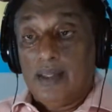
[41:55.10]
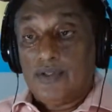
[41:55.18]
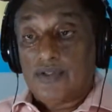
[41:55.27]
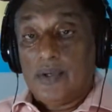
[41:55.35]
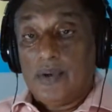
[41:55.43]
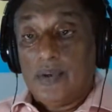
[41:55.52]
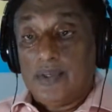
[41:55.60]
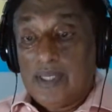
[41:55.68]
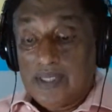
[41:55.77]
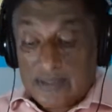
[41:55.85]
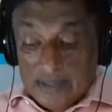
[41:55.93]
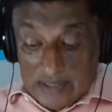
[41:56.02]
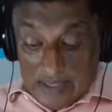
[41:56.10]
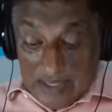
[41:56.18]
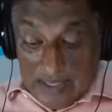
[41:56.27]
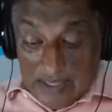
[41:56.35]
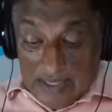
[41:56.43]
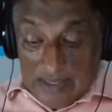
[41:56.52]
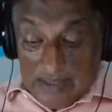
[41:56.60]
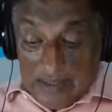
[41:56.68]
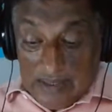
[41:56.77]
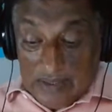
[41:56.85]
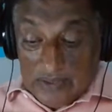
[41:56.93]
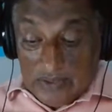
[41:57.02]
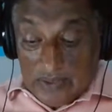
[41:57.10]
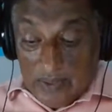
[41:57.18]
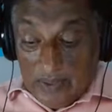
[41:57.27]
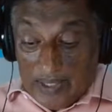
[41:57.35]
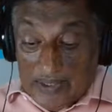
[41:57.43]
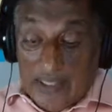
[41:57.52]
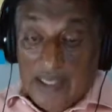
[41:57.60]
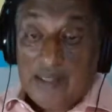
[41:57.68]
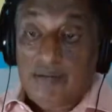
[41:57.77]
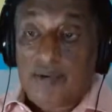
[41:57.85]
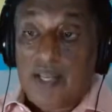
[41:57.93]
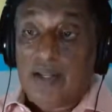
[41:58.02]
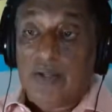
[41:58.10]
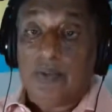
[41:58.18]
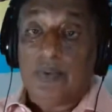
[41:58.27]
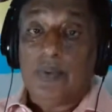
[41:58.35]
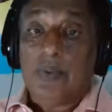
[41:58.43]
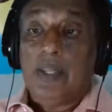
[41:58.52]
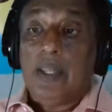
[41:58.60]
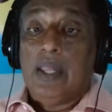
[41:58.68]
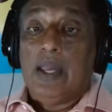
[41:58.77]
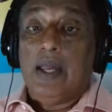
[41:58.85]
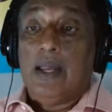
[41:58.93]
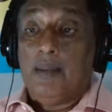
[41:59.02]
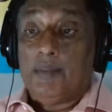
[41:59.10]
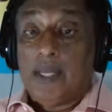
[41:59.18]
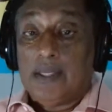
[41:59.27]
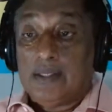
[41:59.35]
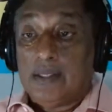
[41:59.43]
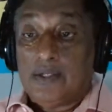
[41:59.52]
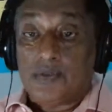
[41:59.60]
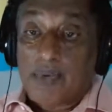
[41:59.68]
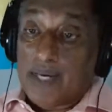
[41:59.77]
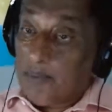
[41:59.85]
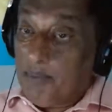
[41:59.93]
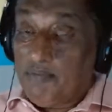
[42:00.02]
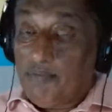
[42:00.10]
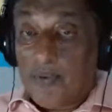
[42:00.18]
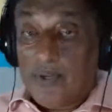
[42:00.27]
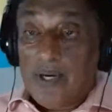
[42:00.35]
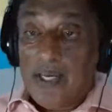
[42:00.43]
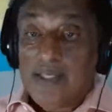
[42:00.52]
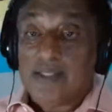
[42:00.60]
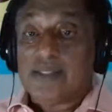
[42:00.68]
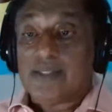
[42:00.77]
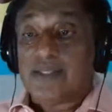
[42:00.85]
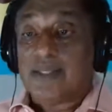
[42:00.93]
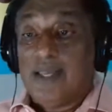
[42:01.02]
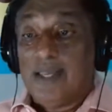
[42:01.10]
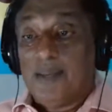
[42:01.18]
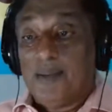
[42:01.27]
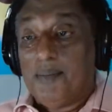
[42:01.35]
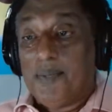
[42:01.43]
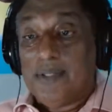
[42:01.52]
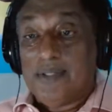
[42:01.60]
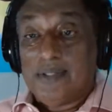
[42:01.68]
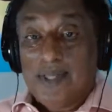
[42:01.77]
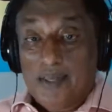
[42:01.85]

And so that's look at the hidden value that is right before your eyes. But